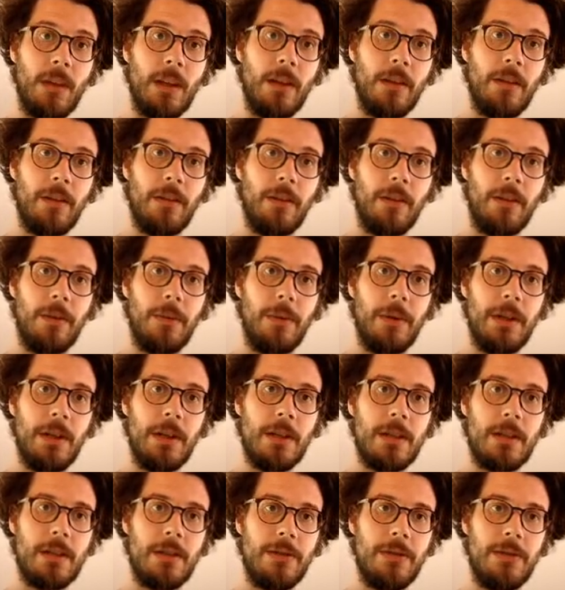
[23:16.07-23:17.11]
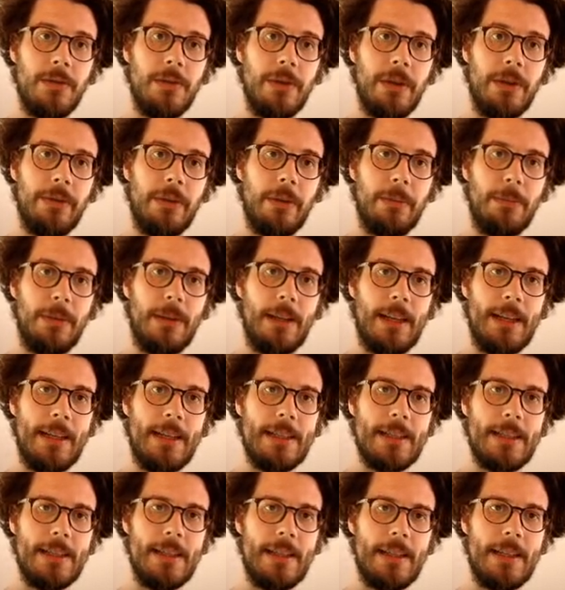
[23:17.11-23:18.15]
So we just run
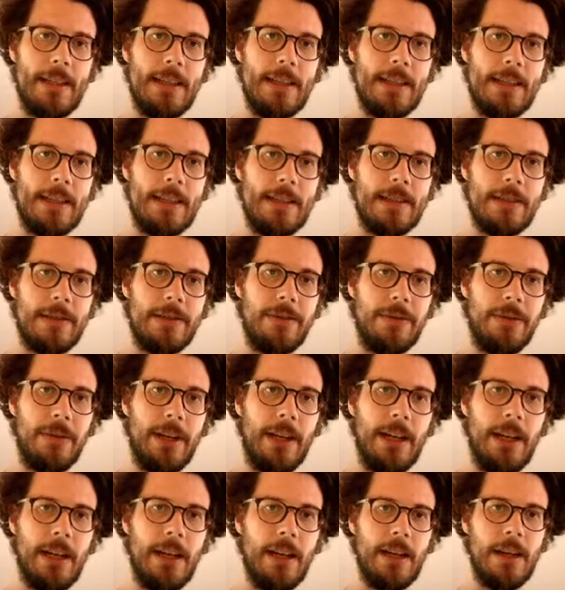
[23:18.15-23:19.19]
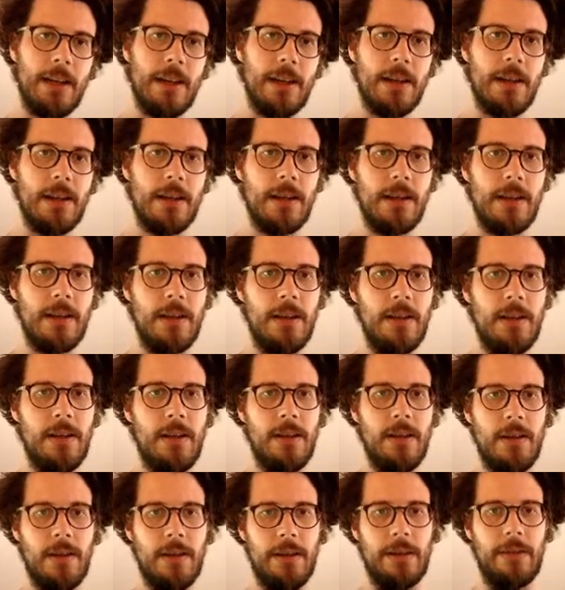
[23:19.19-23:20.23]
replace in string
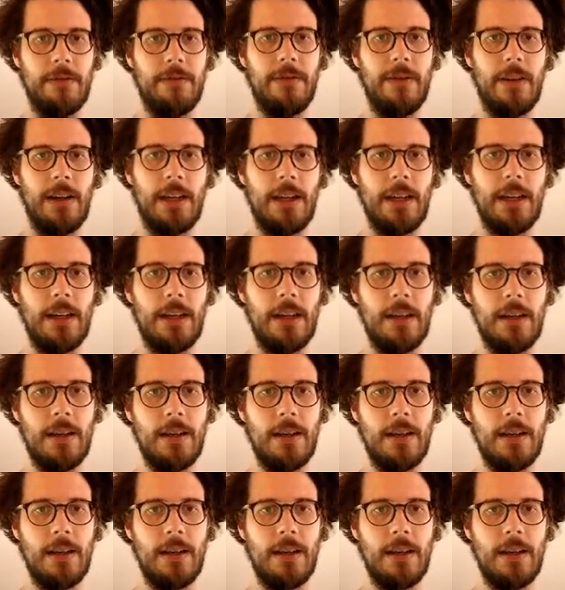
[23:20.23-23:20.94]
on the file.